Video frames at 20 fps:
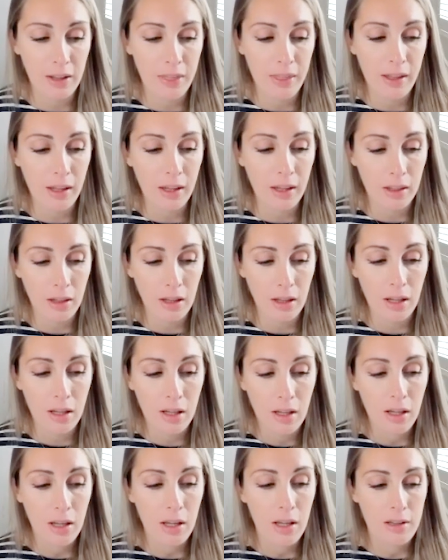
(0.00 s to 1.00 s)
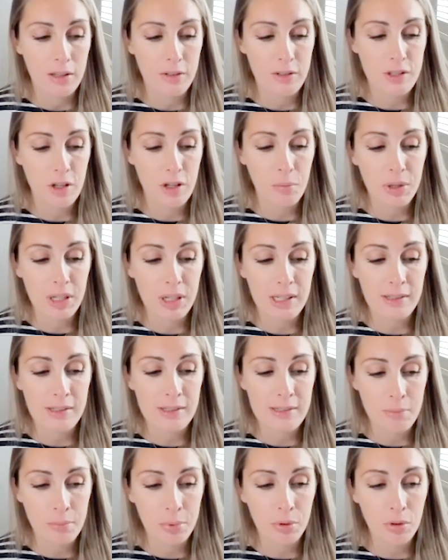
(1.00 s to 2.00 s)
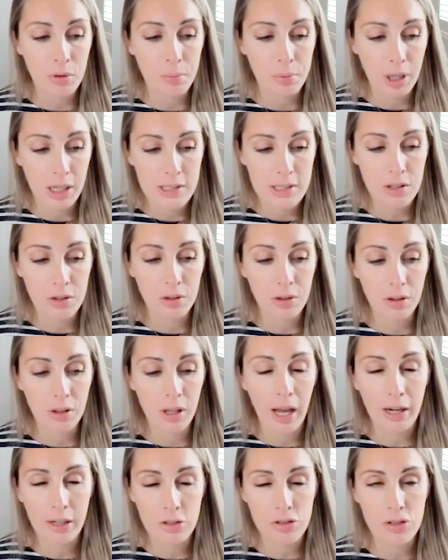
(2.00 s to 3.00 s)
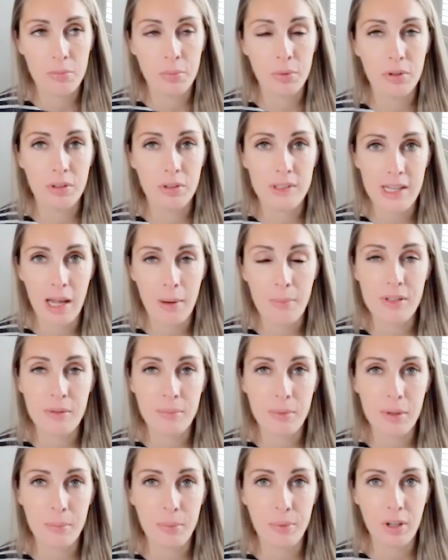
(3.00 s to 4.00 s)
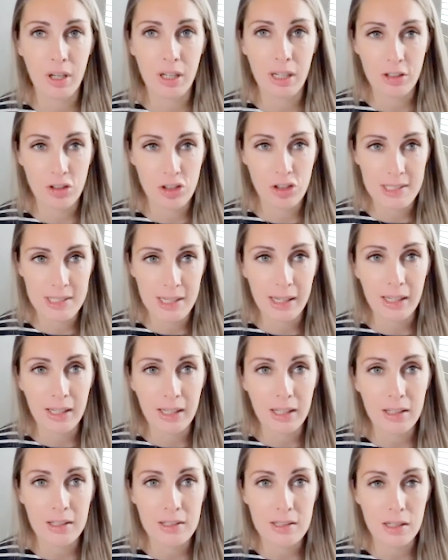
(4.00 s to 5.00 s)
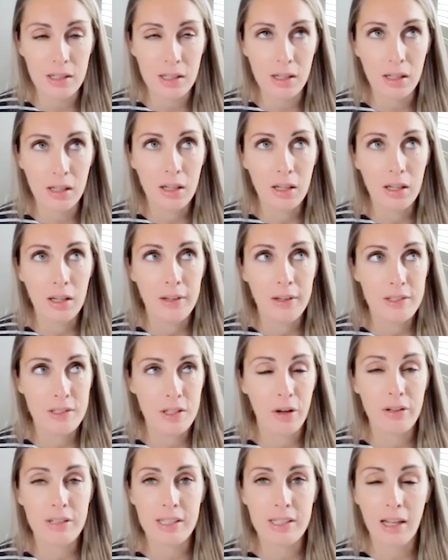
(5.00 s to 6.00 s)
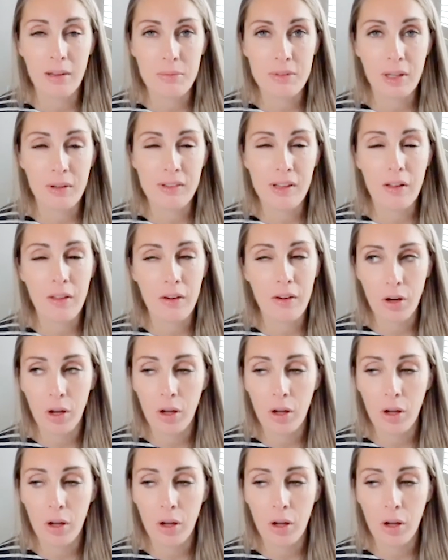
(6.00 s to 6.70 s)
I think that there's so many simple, practical, actionable steps that people can actually take to start to get themselves out there.